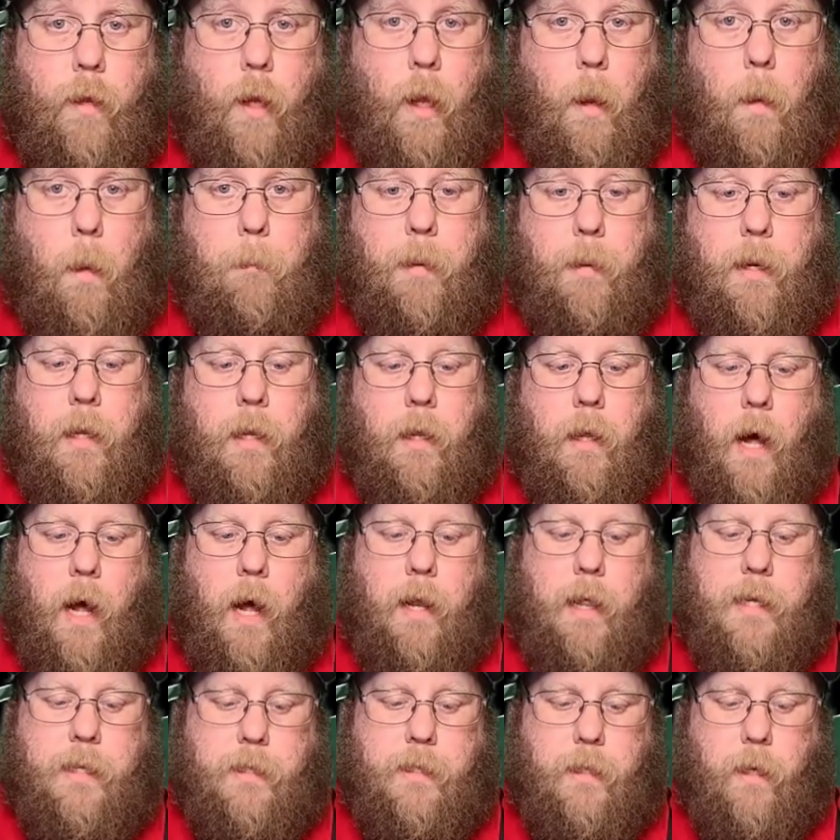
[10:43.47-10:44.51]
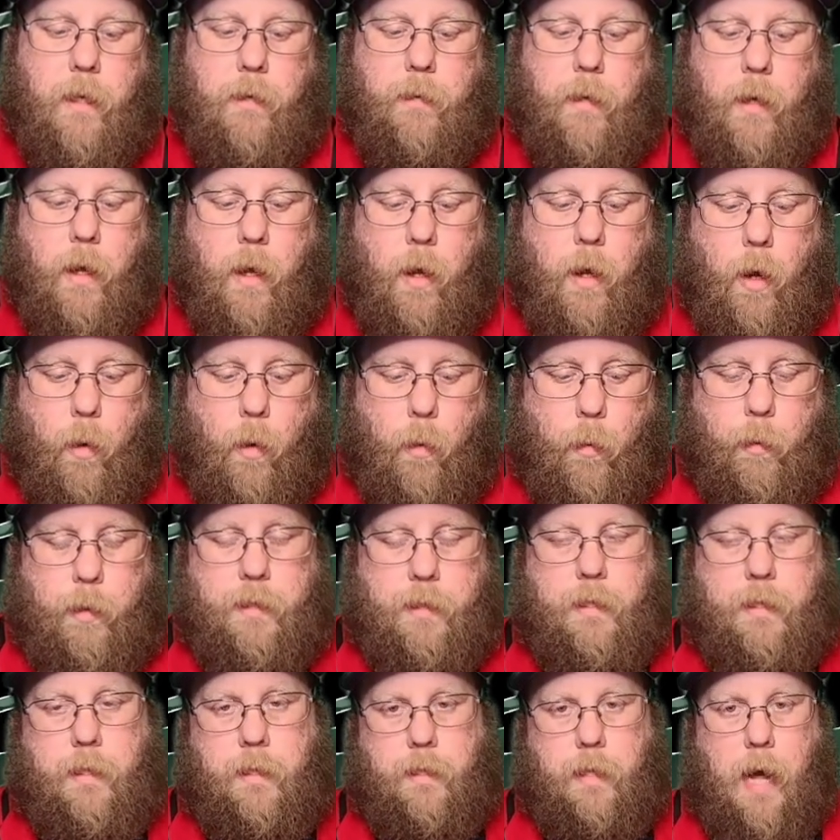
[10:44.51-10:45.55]
but a lot of that stuff was
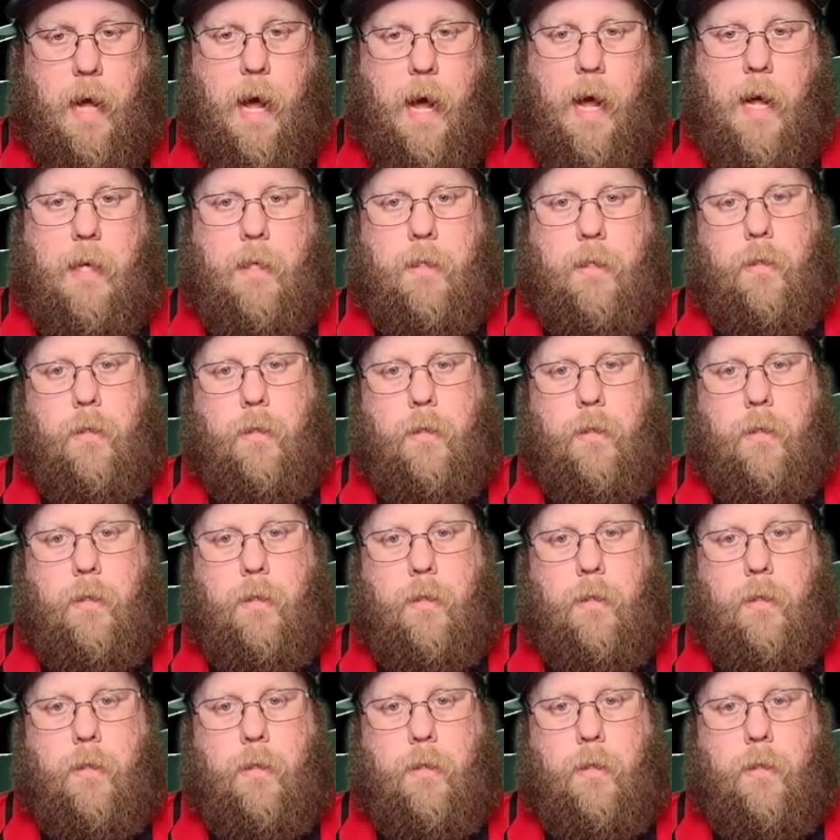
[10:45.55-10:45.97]
designed